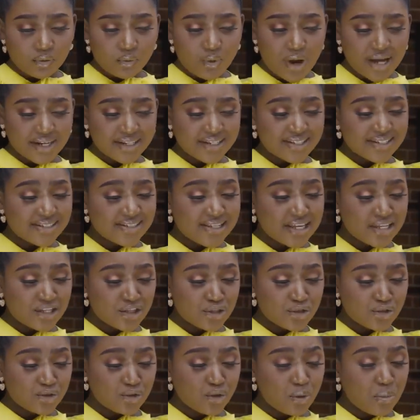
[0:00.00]
Why did it take
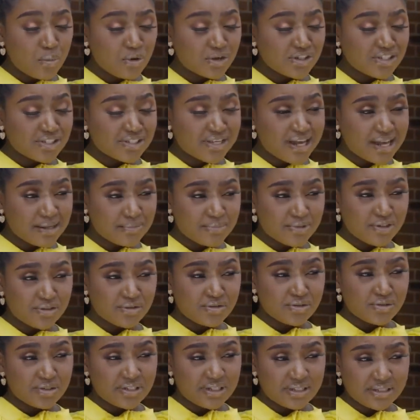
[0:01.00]
you so much time to
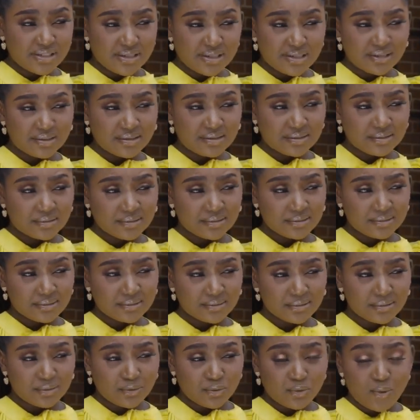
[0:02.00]
do this?
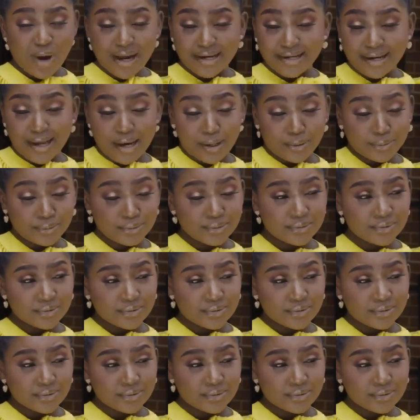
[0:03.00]
Why now?